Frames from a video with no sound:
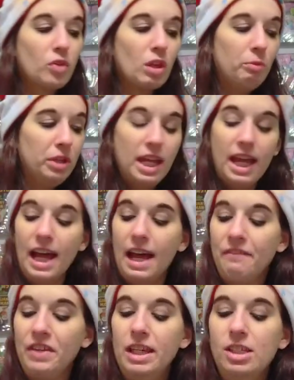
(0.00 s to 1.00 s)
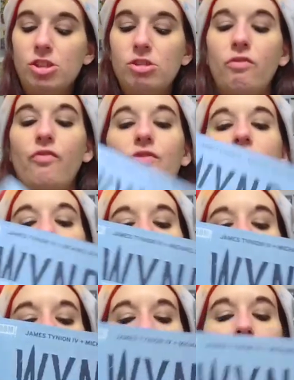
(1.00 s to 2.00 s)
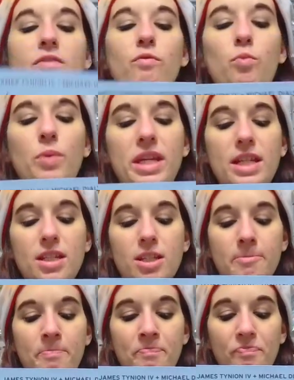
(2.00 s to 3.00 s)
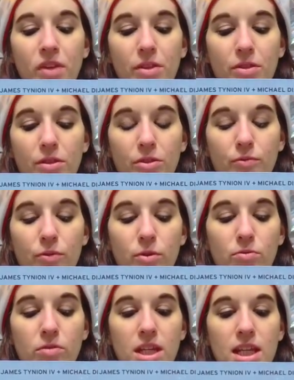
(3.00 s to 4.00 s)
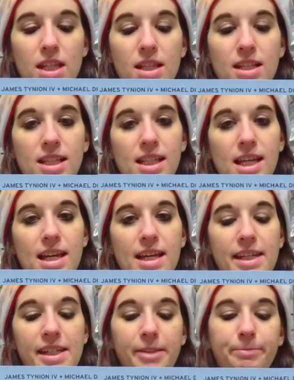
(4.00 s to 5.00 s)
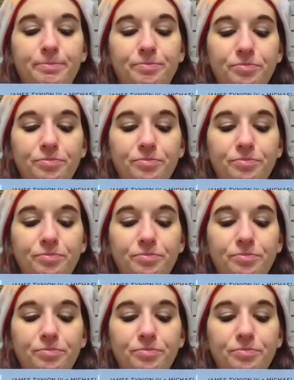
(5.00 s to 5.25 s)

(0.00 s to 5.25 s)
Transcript: we have issue five of Wynd, The Throne in the Sky.